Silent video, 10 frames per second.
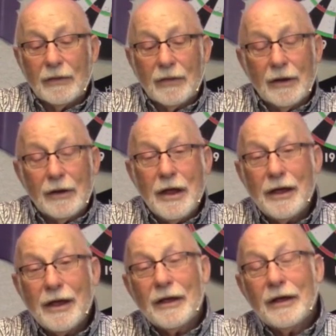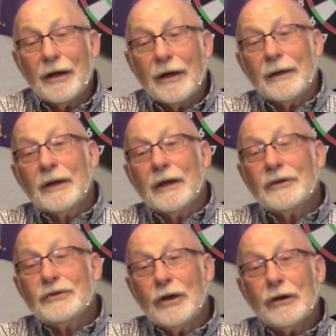Then
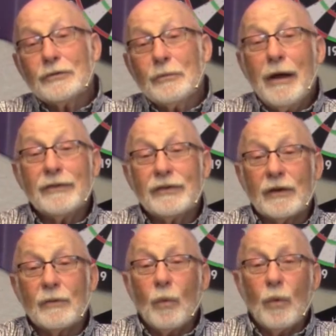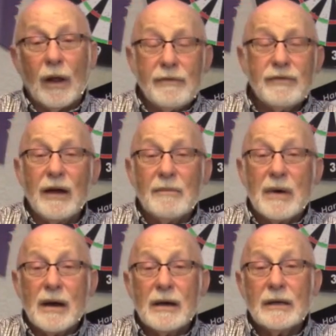Chuck's wife said, "Well, I've got
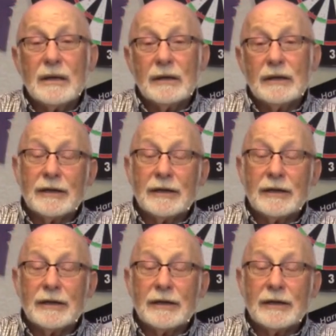mine."